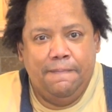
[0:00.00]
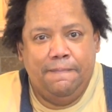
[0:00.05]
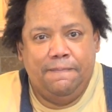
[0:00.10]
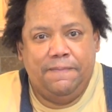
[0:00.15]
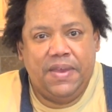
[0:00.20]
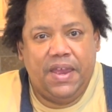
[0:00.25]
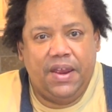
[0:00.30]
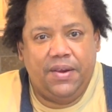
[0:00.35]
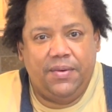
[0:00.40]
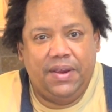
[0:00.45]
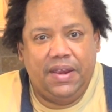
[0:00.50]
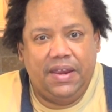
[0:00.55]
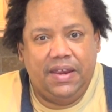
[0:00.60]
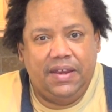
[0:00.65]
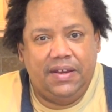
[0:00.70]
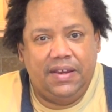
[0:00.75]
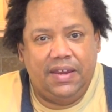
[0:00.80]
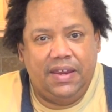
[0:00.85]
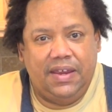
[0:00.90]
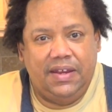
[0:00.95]

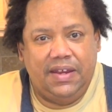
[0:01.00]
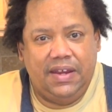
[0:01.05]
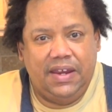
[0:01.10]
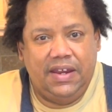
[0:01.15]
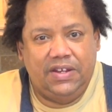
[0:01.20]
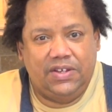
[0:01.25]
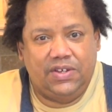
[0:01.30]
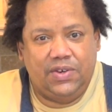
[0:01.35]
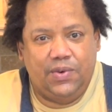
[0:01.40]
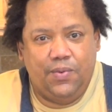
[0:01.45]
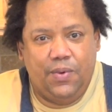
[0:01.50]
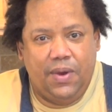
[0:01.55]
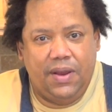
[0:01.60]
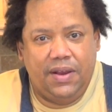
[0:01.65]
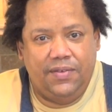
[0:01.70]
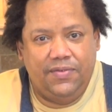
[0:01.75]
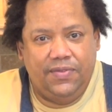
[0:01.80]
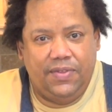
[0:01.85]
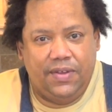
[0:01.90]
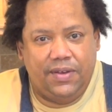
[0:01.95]
buried in each one
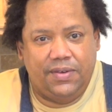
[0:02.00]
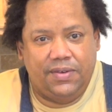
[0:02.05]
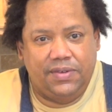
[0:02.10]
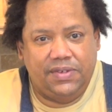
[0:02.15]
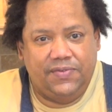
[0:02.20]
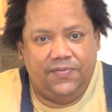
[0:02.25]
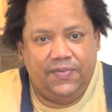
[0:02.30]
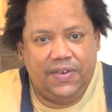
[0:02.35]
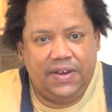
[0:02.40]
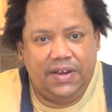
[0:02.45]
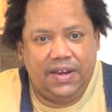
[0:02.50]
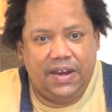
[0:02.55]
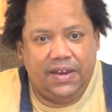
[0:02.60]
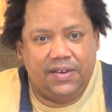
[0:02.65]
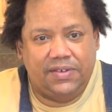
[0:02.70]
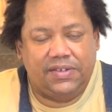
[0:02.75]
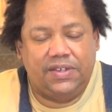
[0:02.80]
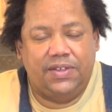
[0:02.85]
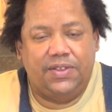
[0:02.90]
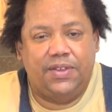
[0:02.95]
of those
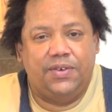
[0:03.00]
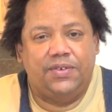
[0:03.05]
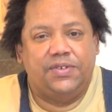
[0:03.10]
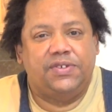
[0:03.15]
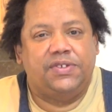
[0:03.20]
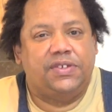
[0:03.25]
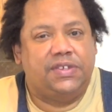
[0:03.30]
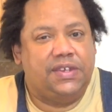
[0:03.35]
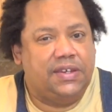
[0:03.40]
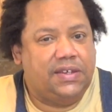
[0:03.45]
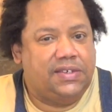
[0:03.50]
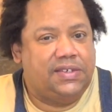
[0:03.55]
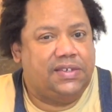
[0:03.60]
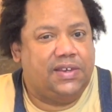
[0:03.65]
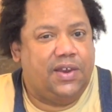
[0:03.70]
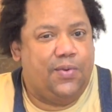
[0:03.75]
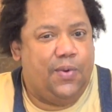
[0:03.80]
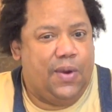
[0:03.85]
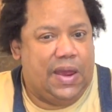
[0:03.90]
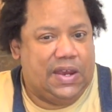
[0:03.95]
videos. So there's 6
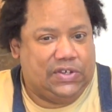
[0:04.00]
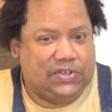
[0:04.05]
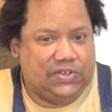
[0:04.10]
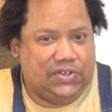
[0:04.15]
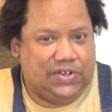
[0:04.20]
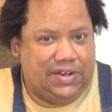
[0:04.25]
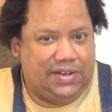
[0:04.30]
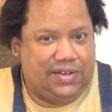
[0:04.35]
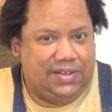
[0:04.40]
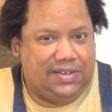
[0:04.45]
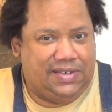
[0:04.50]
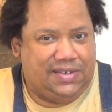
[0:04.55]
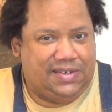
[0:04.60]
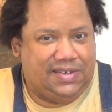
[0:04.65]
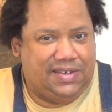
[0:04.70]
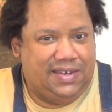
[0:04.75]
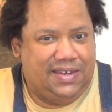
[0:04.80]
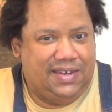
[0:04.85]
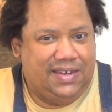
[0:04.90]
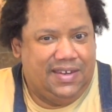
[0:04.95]

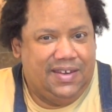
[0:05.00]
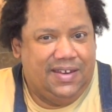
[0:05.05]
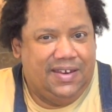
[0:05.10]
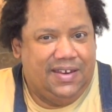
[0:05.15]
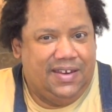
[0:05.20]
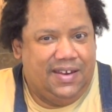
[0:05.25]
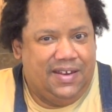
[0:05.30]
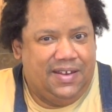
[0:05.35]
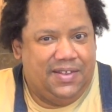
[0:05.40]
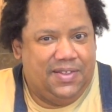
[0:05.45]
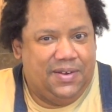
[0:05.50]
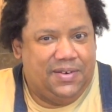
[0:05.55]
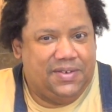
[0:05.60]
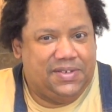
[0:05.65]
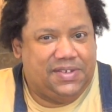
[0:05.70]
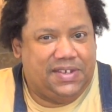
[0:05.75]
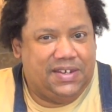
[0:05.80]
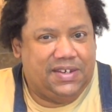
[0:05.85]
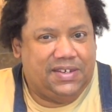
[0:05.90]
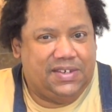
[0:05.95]
questions. There's
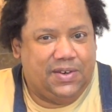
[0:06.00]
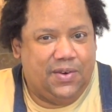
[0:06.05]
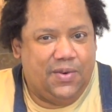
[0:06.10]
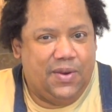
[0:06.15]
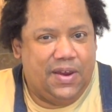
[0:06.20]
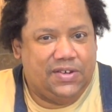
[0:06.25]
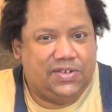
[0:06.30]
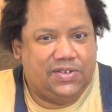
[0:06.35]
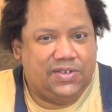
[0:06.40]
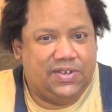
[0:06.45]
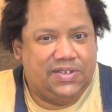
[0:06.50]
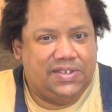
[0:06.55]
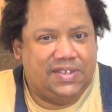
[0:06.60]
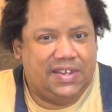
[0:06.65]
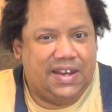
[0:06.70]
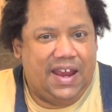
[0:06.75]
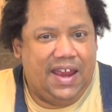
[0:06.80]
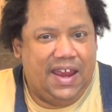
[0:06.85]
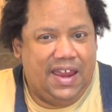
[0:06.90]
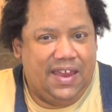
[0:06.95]
6 questions
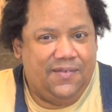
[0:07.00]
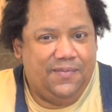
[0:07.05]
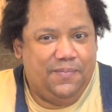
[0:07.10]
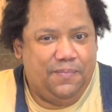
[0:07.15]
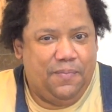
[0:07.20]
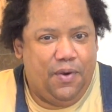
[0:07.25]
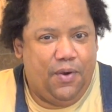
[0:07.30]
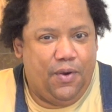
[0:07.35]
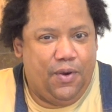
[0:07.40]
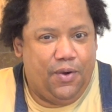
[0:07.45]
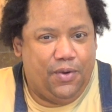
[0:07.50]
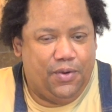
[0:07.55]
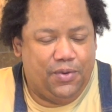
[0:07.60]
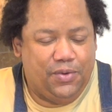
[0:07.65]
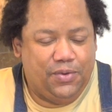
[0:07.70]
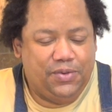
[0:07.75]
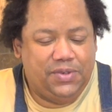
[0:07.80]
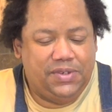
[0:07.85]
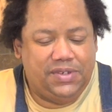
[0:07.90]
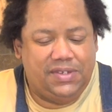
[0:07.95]
that I have
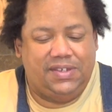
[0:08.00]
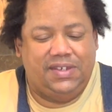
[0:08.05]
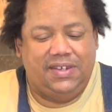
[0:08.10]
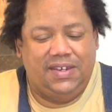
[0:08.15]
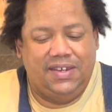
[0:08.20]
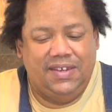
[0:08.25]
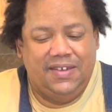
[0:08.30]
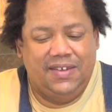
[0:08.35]
posed.